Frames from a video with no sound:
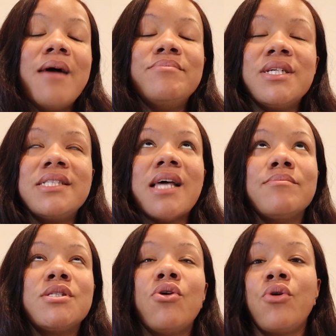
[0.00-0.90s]

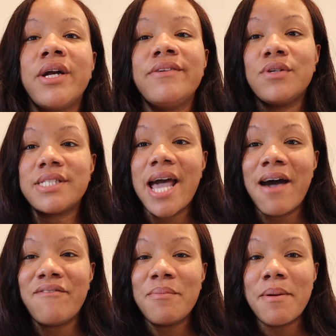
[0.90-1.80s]
I'm so grateful to
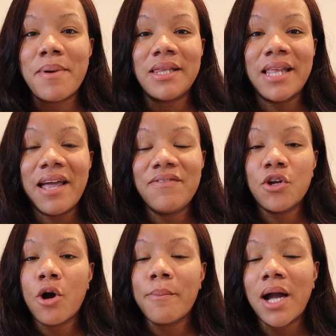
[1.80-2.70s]
have him in my life
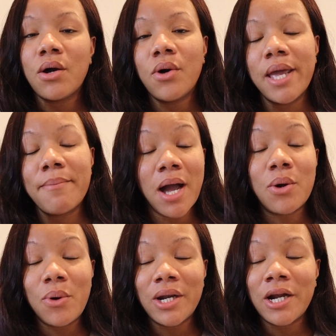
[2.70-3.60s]
and in my
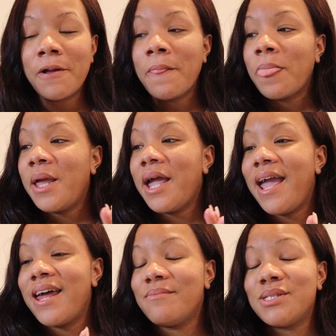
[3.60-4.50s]
corner.
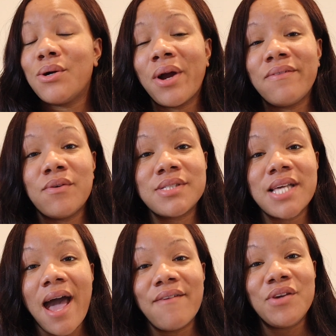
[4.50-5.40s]
And I'm so grateful to
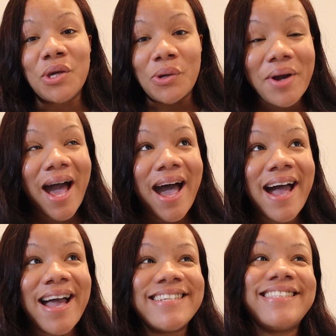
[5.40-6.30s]
have you
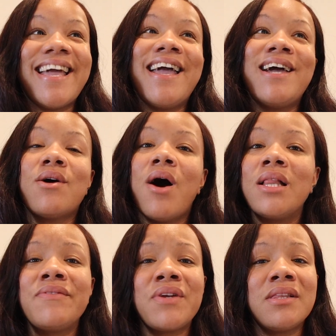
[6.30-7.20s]
guys and
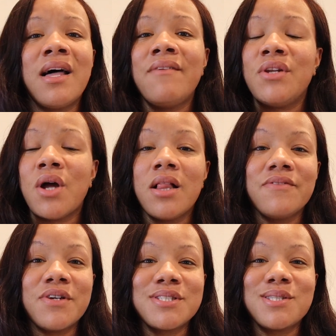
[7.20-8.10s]
all of your love and all
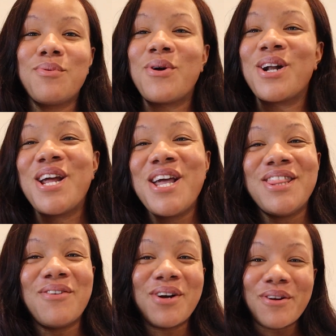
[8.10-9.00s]
of your support.
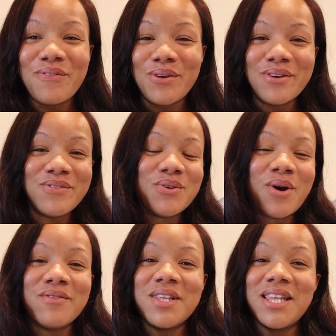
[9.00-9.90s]
There were a few of you
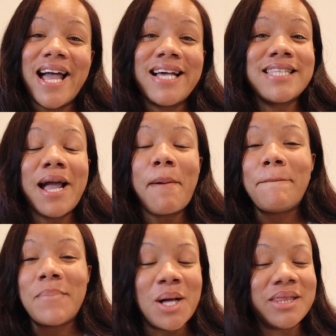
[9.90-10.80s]
over the last like
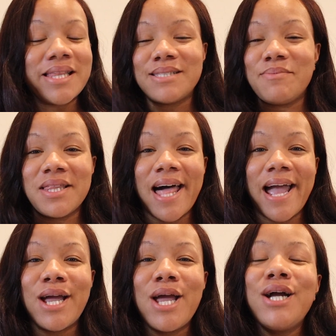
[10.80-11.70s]
month that's been
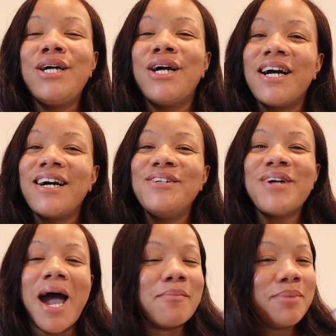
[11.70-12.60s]
like, girl,
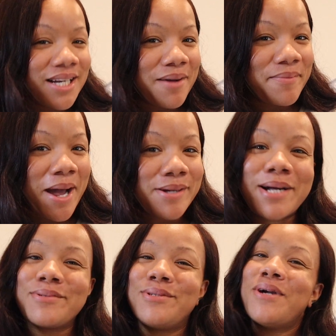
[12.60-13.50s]
you got a book coming out,
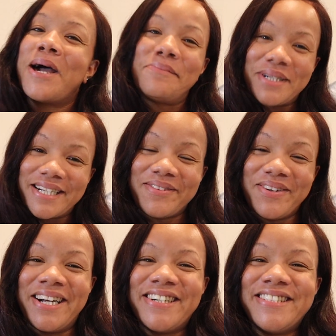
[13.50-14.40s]
don't you? You got a book
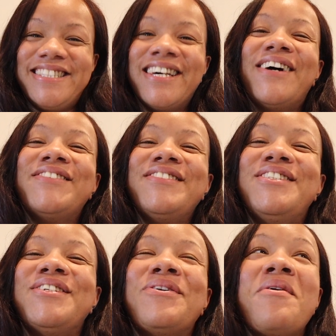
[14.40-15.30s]
coming out,
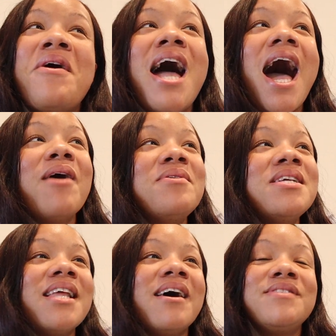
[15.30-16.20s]
don't you? I
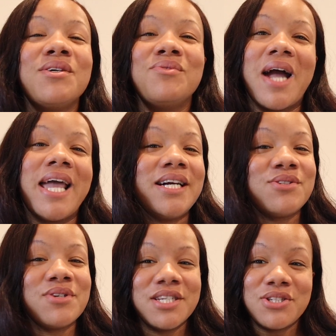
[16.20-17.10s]
would love to write a
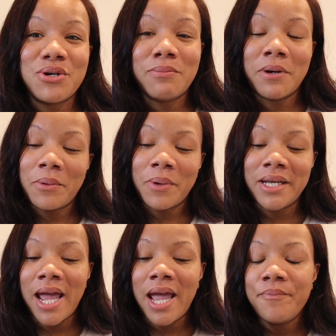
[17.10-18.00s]
traditional book
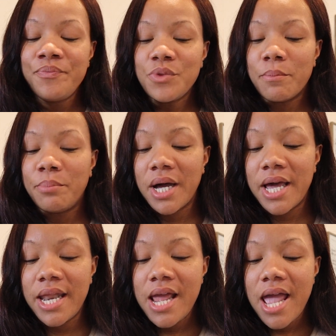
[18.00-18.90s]
one day,
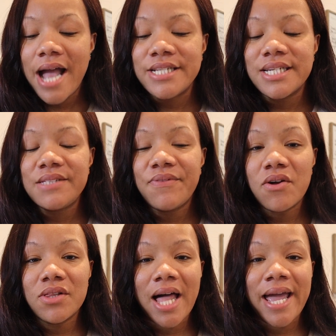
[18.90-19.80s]
but I just
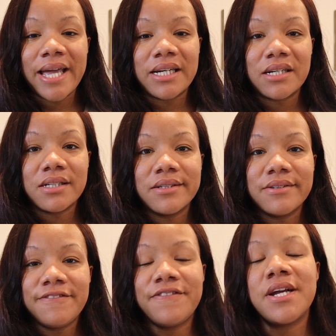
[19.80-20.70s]
felt like
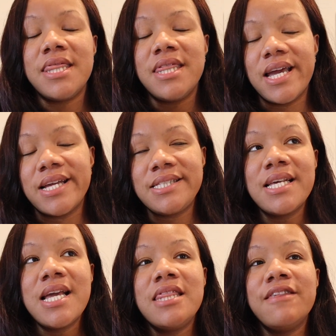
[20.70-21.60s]
for this,
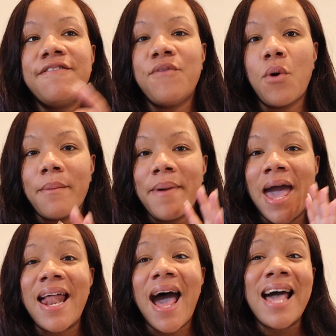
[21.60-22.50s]
the
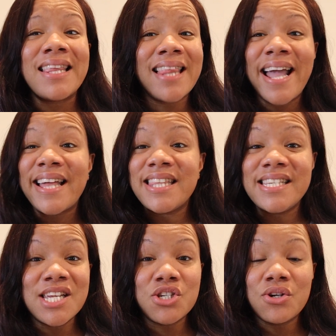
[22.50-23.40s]
format, I like the
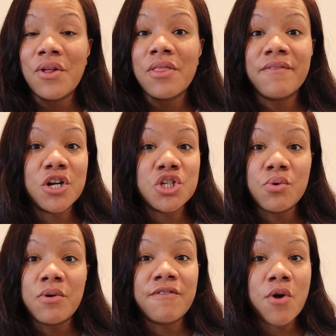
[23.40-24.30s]
digital, the
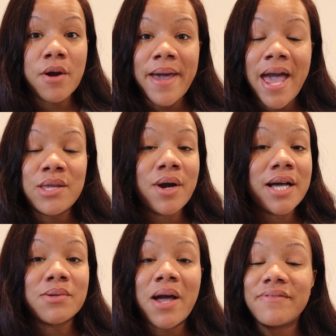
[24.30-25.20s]
virtual format. You
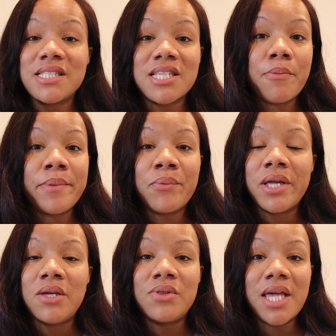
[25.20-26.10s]
guys will have to tell me
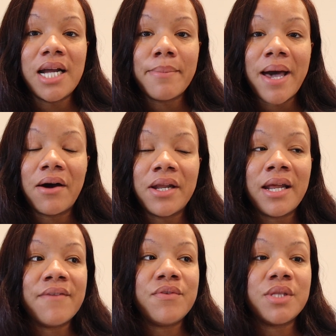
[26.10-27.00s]
what you think about
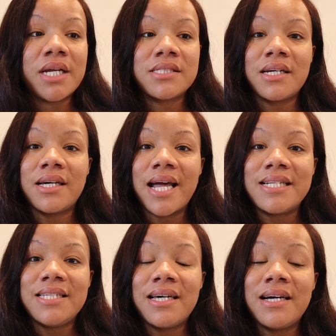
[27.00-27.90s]
it, if you think it's a good
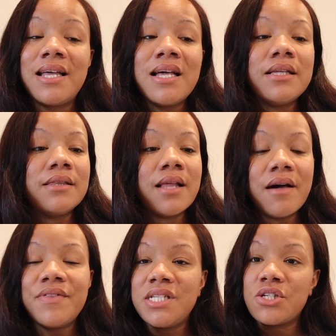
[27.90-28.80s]
idea.
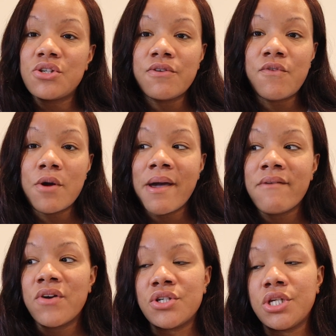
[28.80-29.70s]
Love the digital
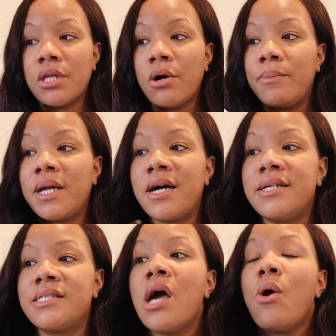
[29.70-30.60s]
format version though,
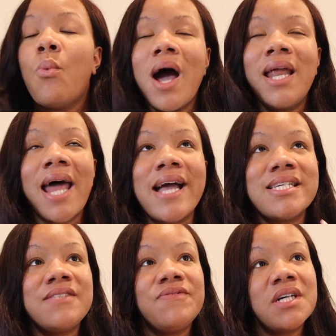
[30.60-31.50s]
because one, I
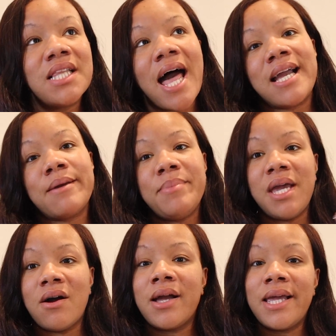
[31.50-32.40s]
just feel like
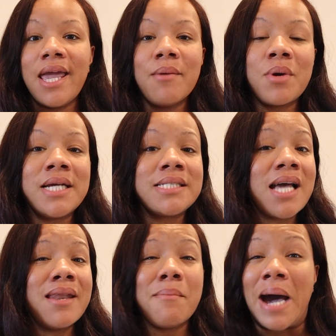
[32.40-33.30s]
being on camera is
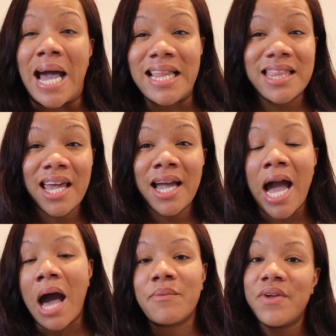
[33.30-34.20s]
kind of my thing.
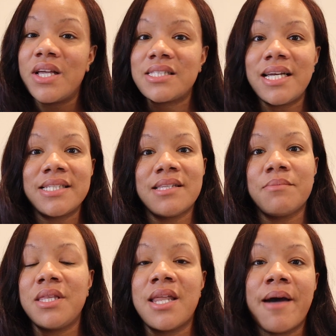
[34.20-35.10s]
Obviously, it's
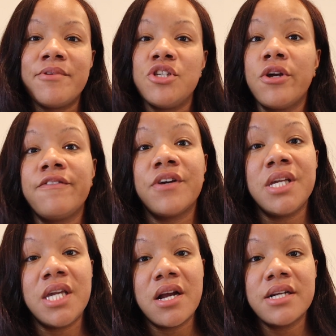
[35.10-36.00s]
something that I've been doing for
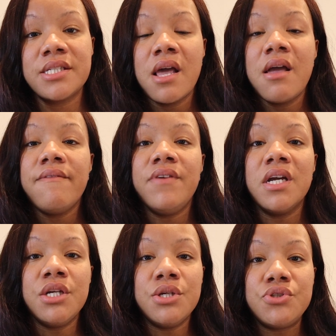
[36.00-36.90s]
years
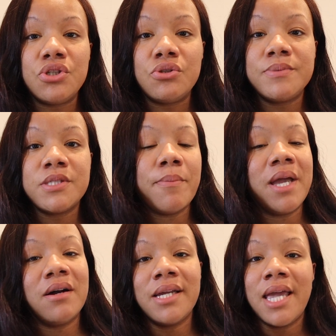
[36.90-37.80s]
via YouTube. So
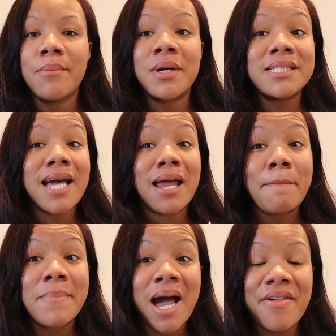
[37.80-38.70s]
being on camera is kind
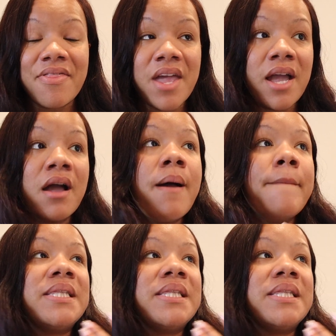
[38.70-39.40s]
of my thing.